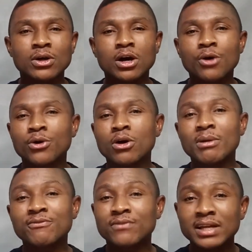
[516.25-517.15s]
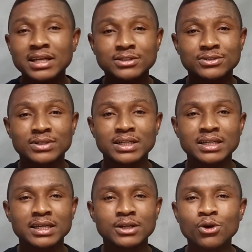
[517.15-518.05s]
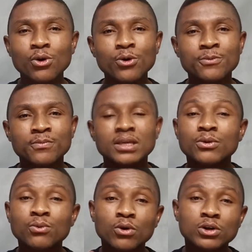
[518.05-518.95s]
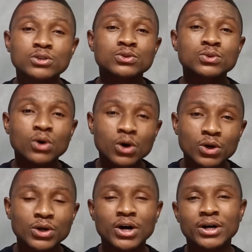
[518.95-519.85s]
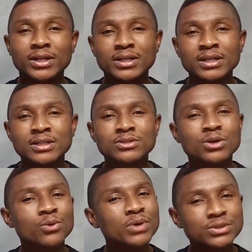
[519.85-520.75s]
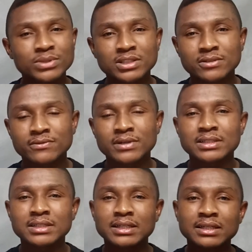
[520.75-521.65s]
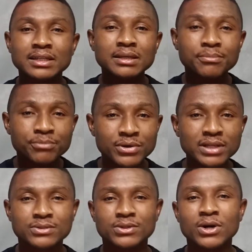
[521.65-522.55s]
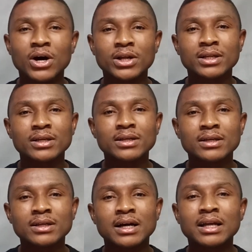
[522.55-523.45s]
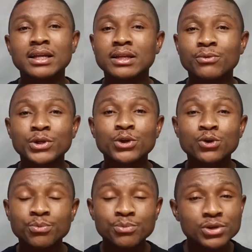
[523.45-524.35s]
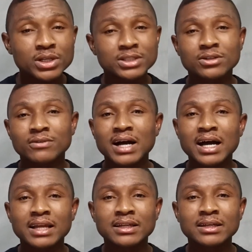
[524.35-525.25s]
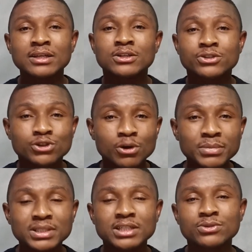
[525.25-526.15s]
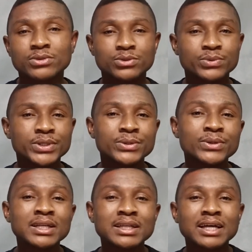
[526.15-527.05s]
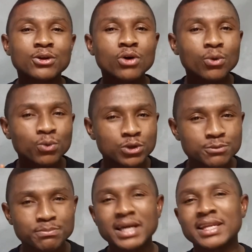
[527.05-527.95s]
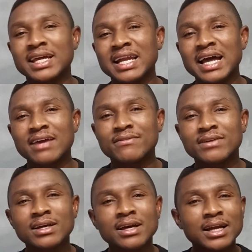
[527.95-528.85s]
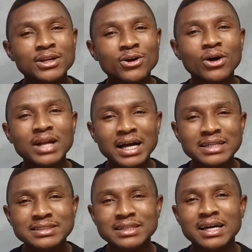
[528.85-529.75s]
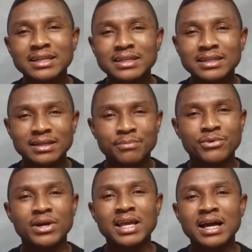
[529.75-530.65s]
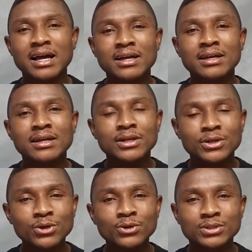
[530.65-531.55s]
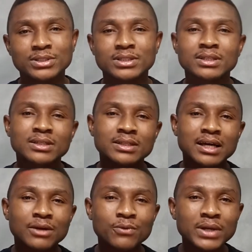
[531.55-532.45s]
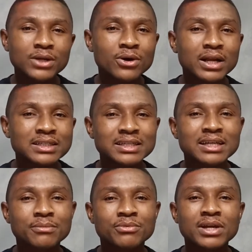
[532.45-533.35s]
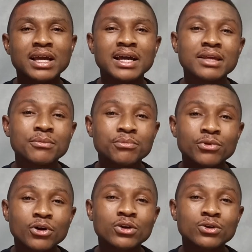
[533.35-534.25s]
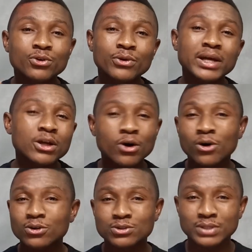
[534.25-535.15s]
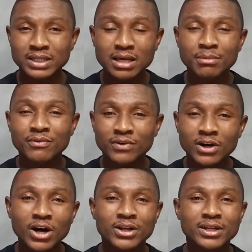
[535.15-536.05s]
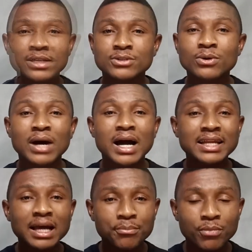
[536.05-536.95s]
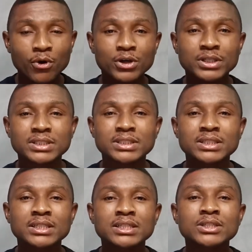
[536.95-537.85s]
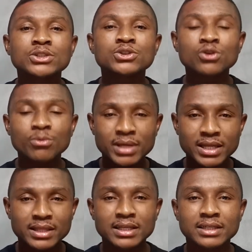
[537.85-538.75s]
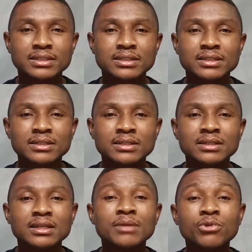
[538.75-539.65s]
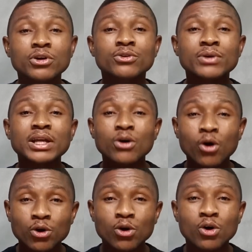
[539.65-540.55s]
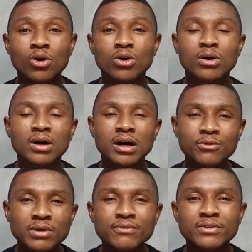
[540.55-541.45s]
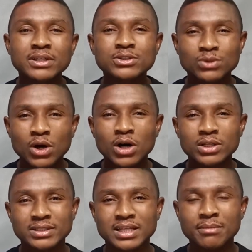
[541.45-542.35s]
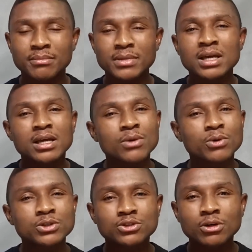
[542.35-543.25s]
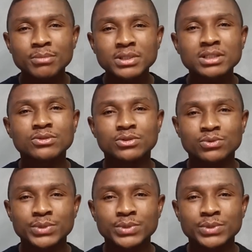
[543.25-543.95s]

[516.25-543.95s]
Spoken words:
or "you come and flex to the king." No, it was to honor God. So he went with his friends and he prayed to God, and with humility of heart, submitted to his will that God would spare their life. And God answered the prayer. Note that when God answered the prayer, it brought great honor to the name of God. So at that point, so many things. It brought great honor and reverence to God's name. It was submitted to his